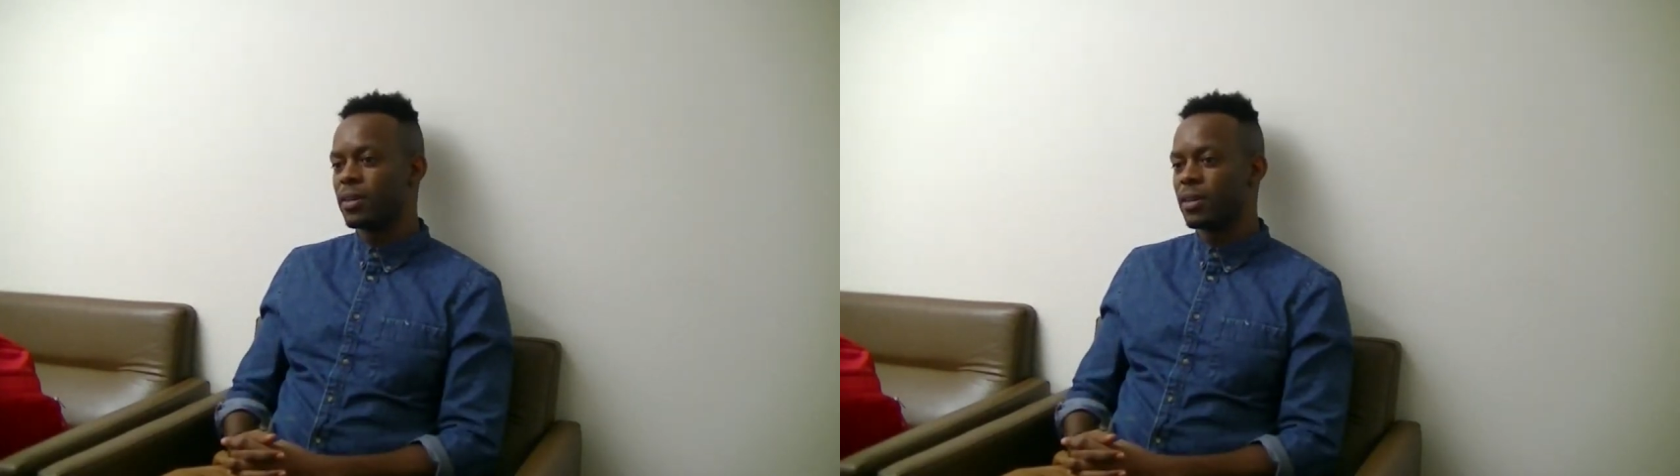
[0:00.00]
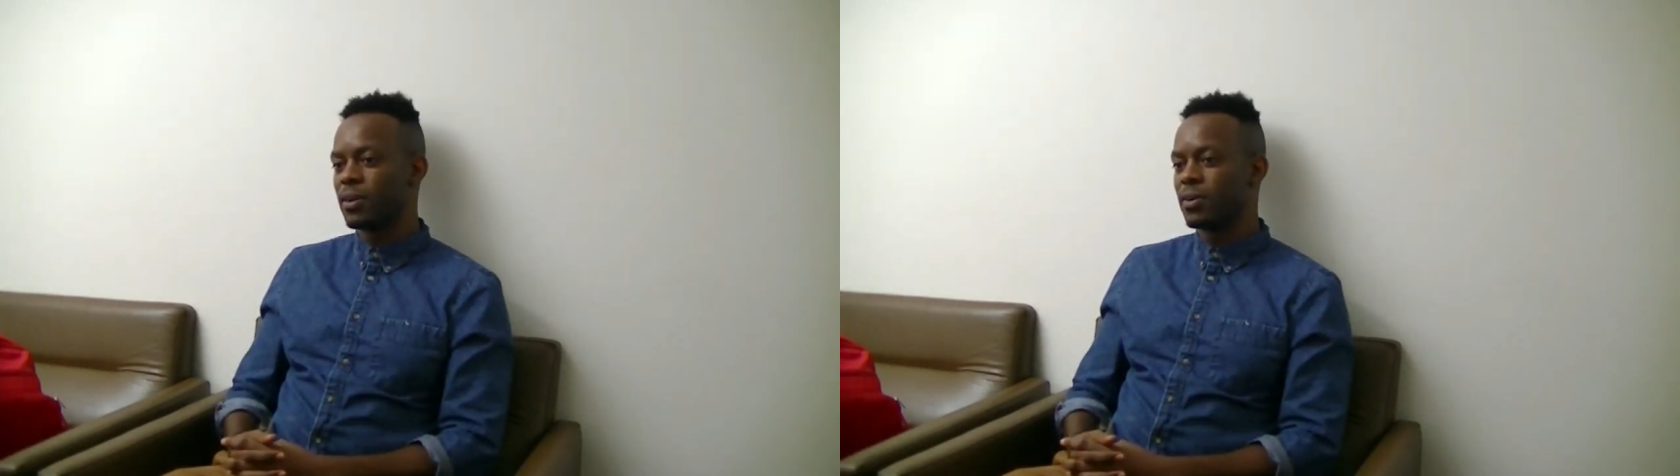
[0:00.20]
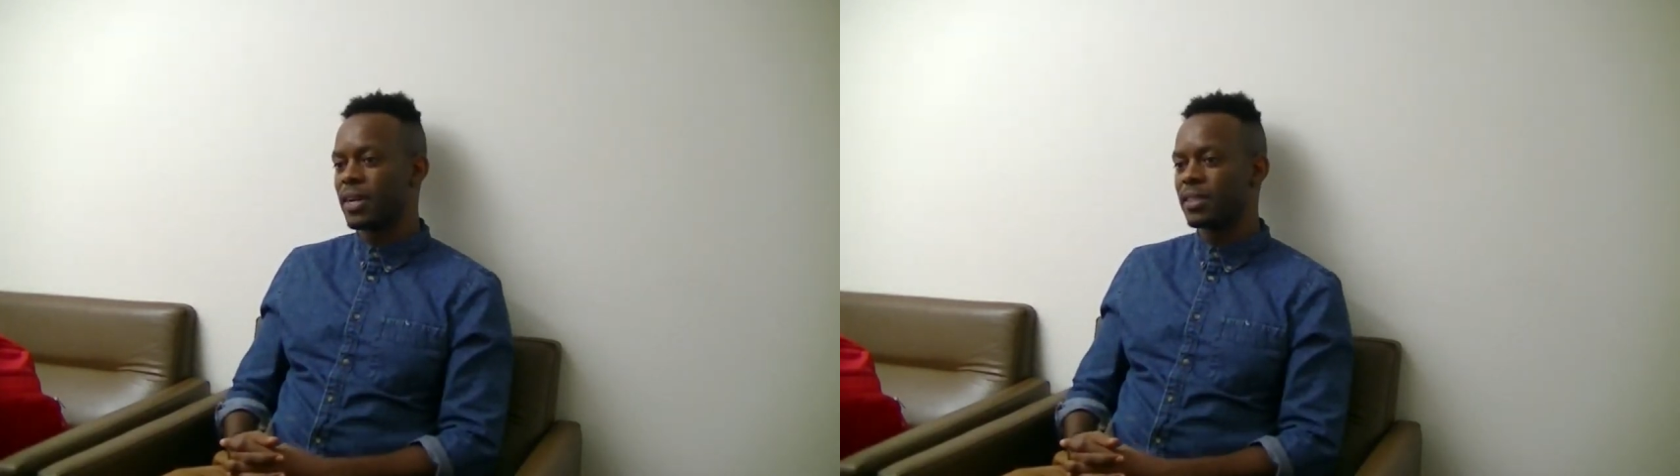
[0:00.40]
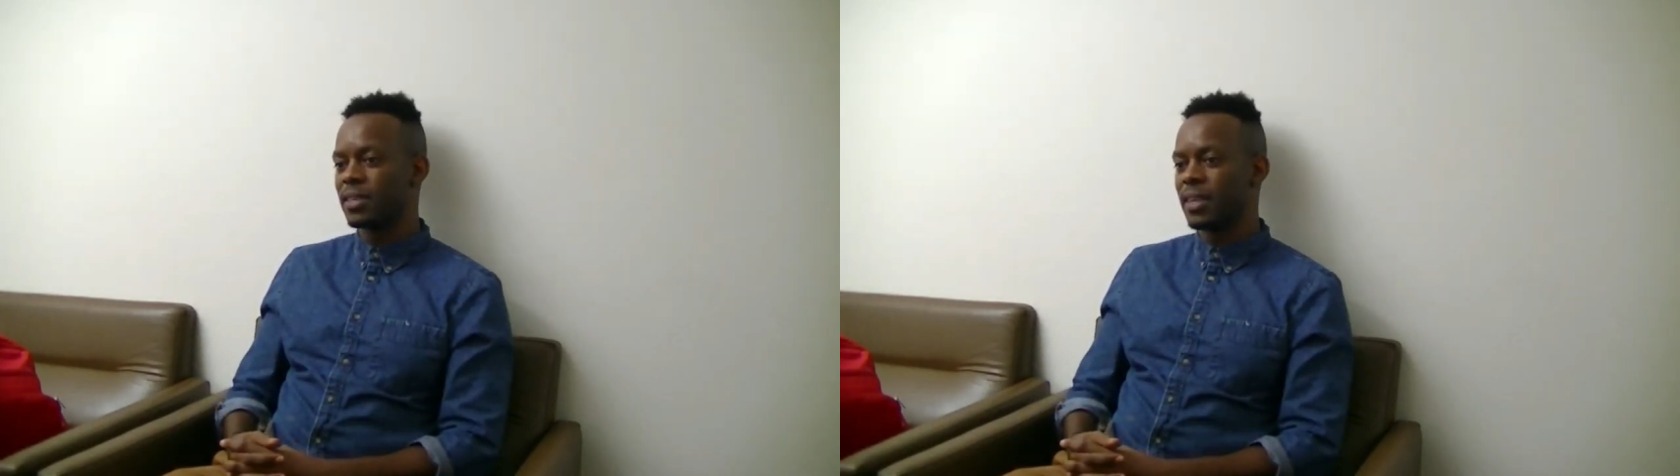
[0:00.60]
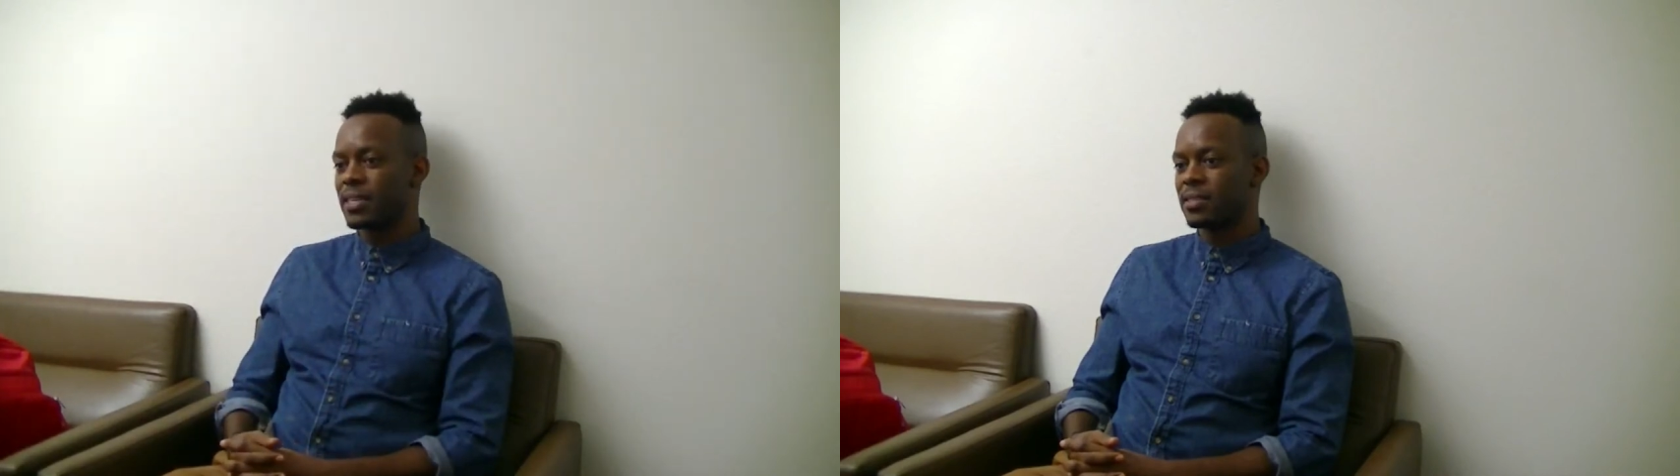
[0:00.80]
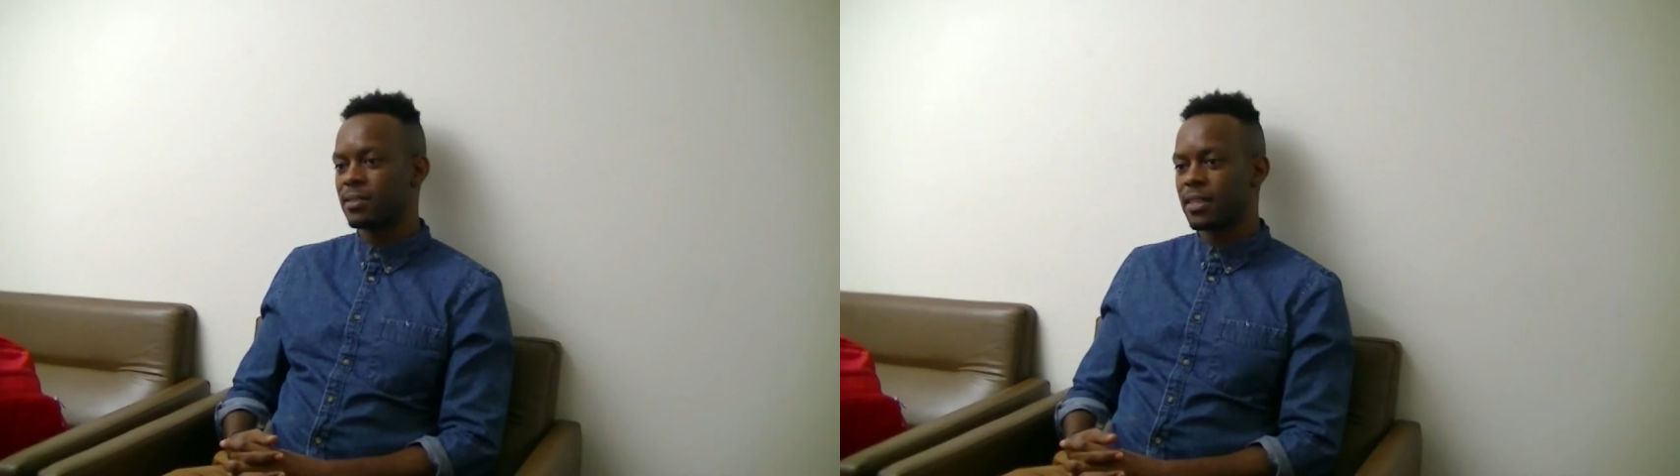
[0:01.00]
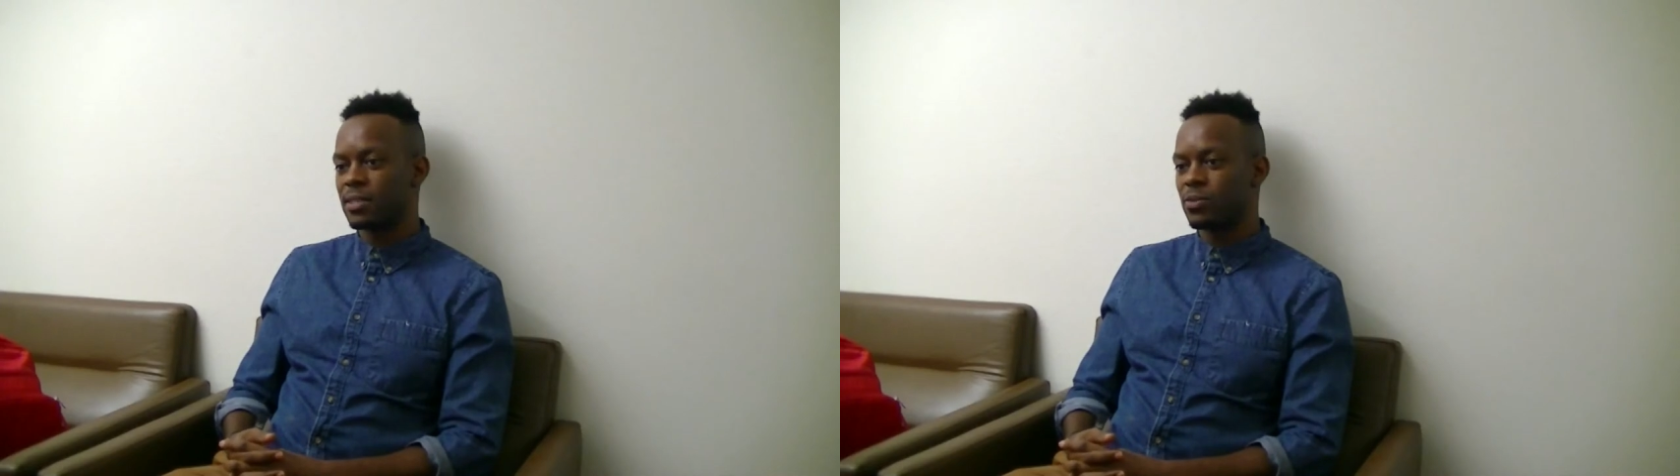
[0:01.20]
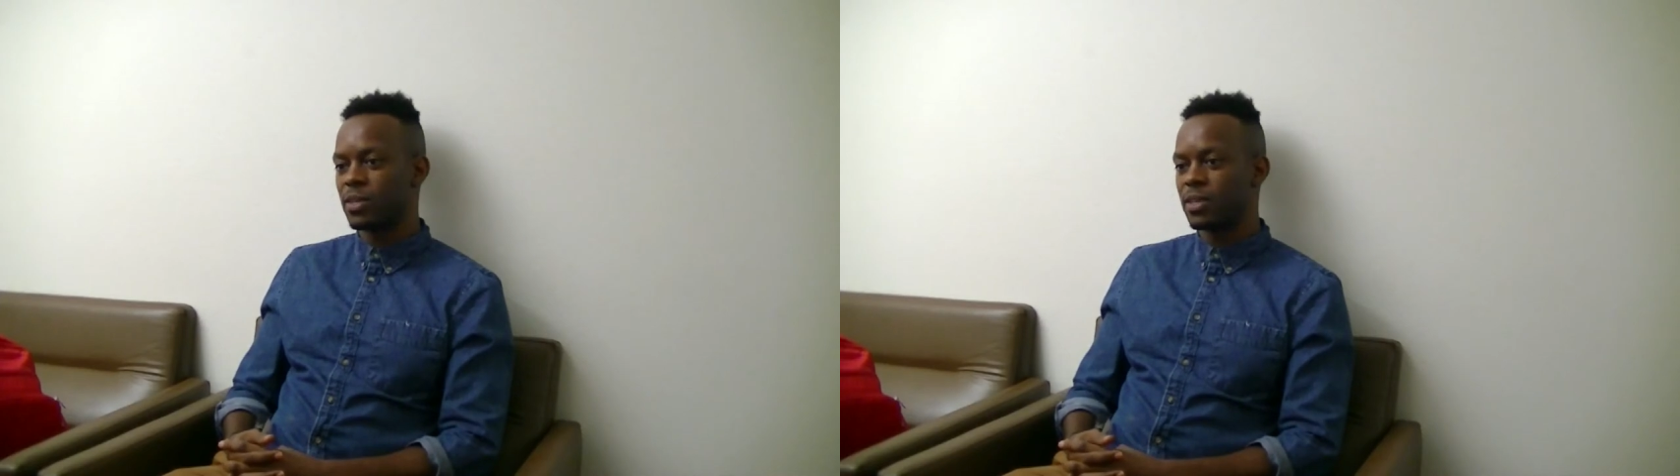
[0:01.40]
you know, and I think that's
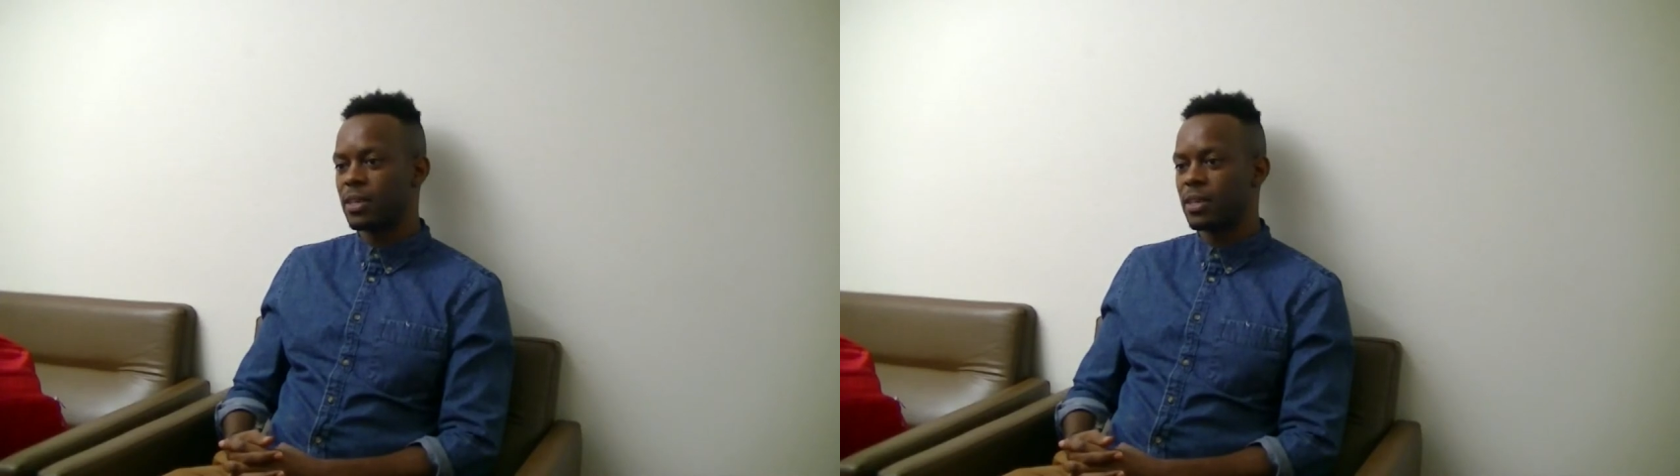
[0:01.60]
that's what